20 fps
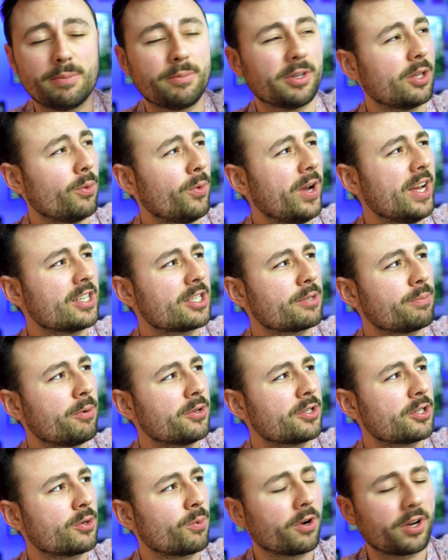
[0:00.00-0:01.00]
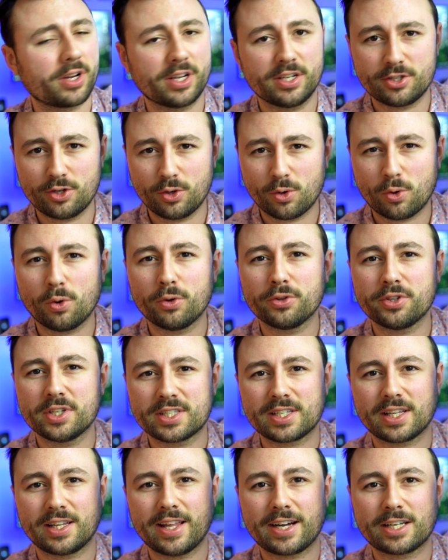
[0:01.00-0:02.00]
but the way it's supposed to work is you hold the
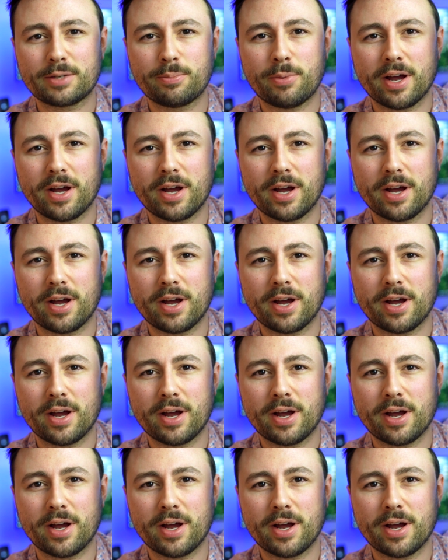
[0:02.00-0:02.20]
select